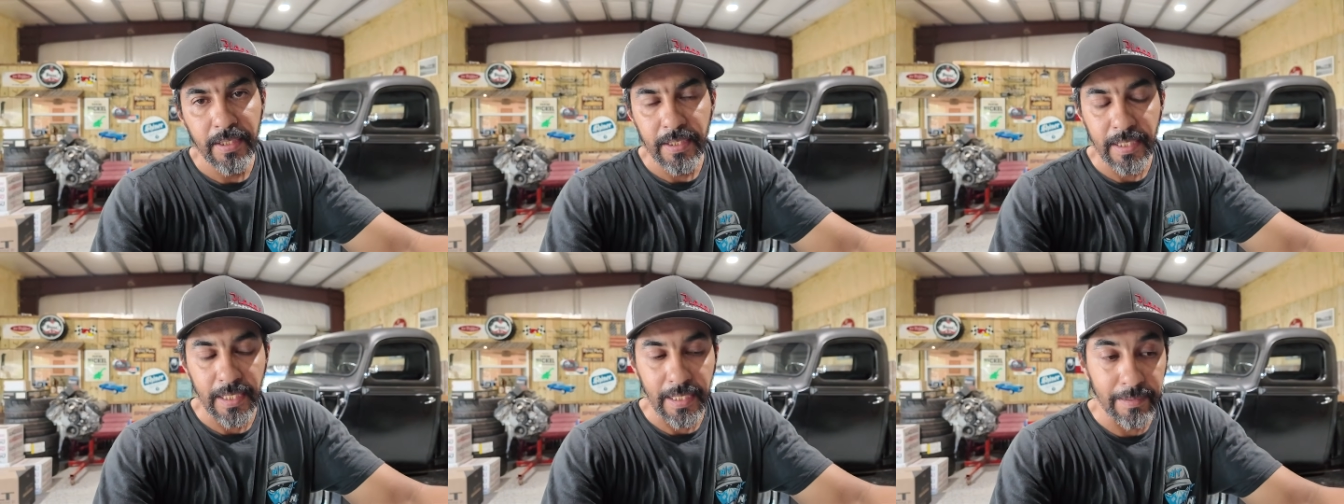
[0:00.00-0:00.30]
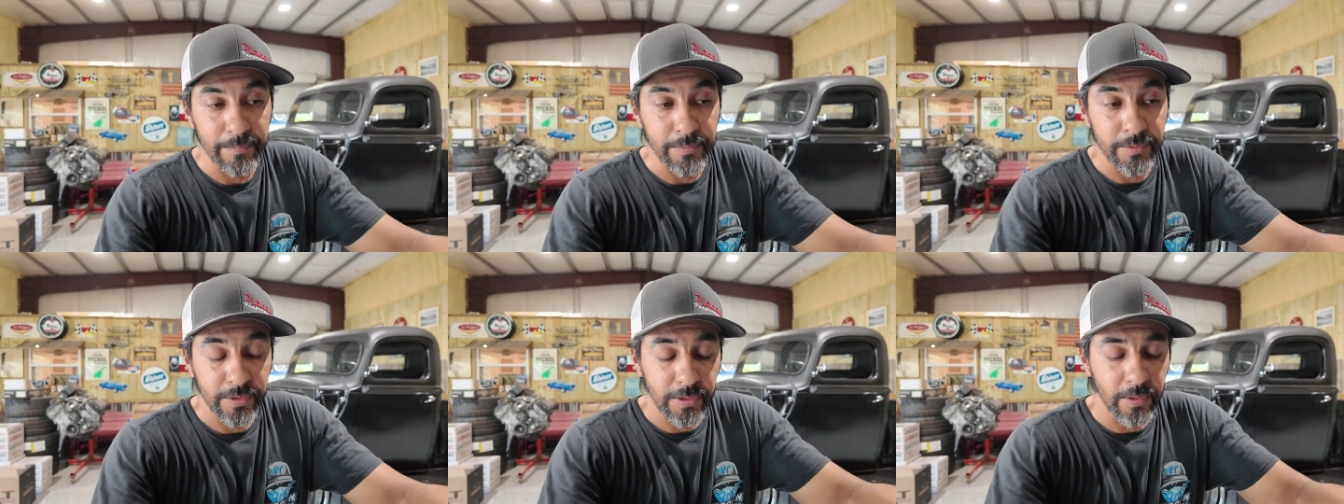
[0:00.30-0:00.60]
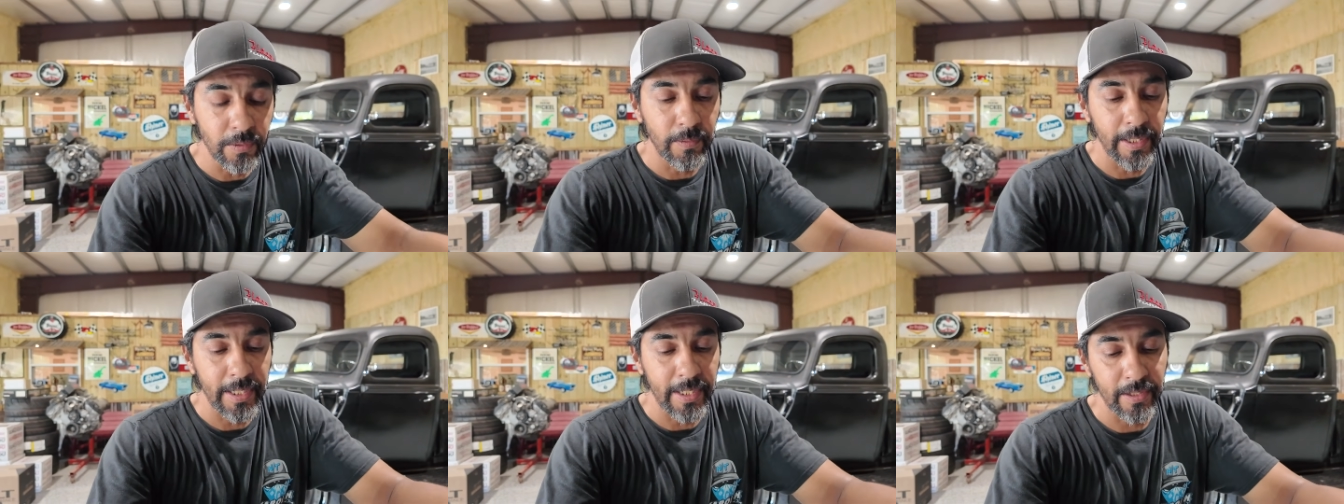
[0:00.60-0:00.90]
I am
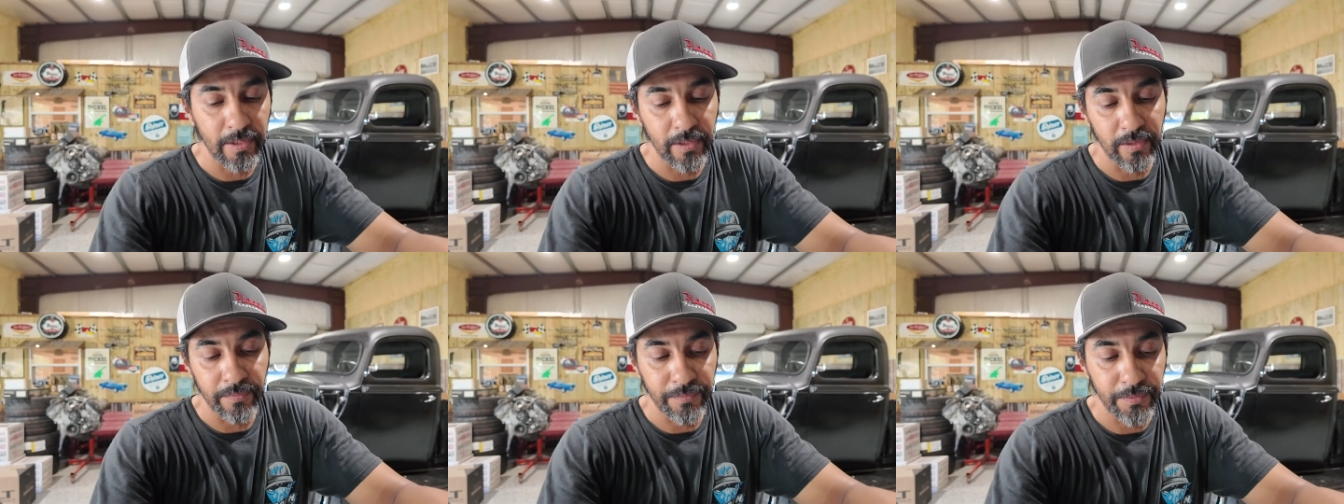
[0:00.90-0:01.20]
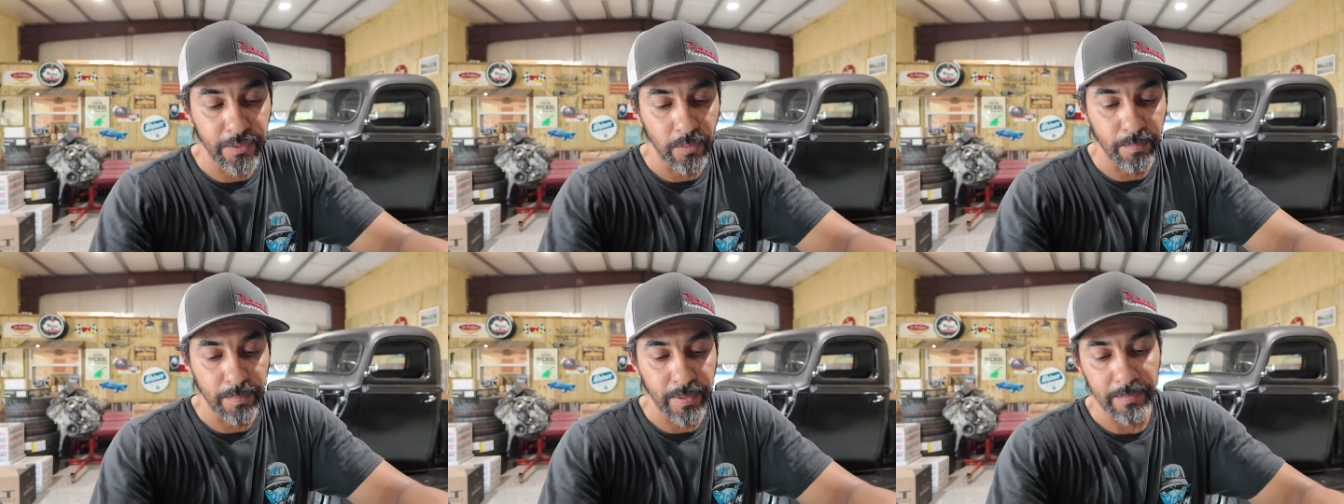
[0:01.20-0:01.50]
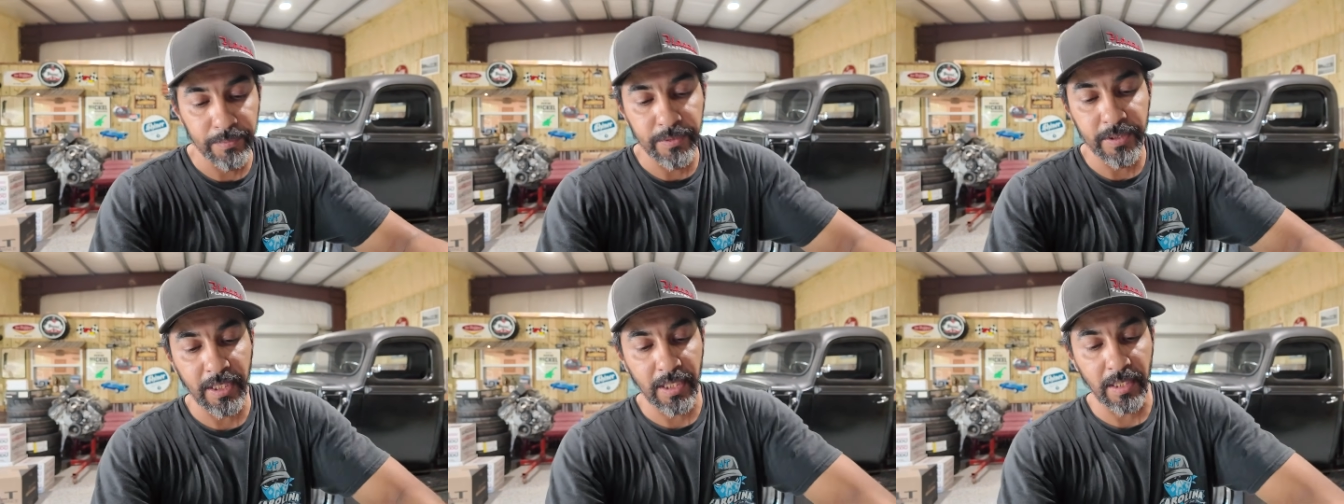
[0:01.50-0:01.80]
still waiting on the fuel
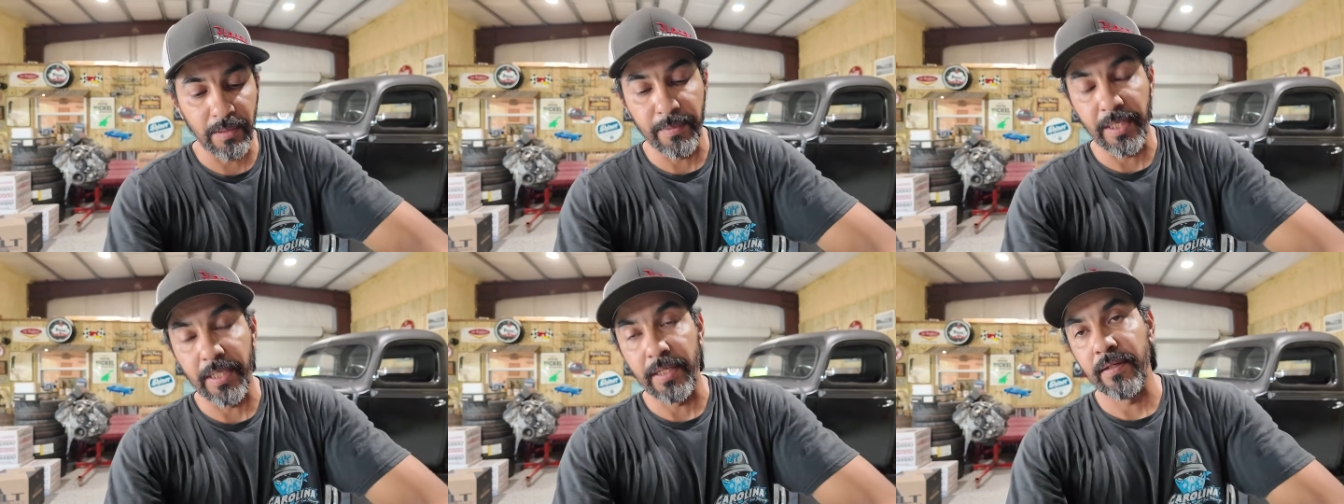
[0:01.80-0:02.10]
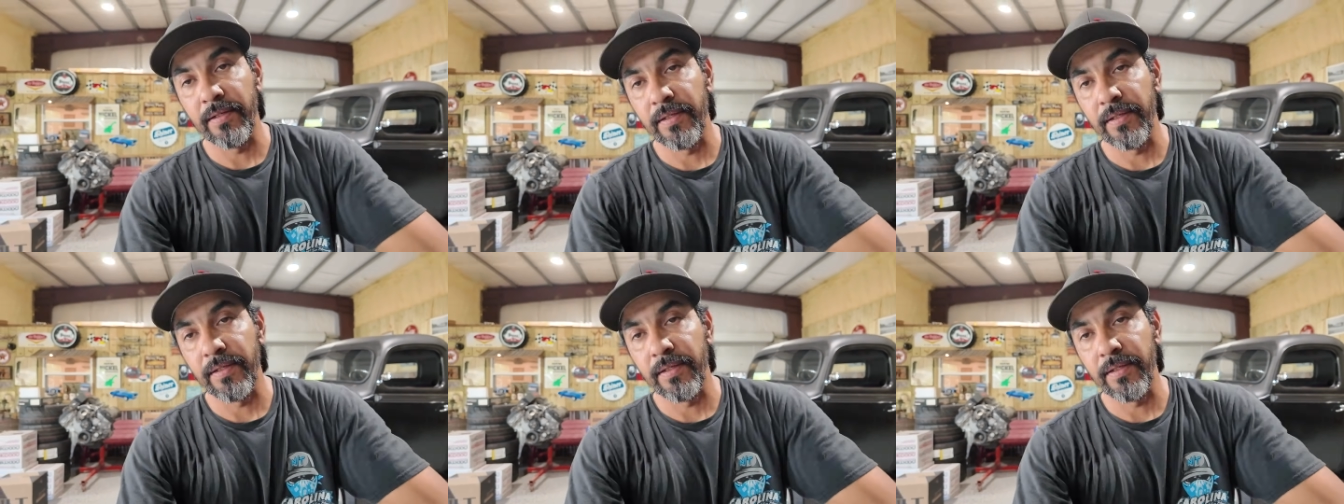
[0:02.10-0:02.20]
pump to come in.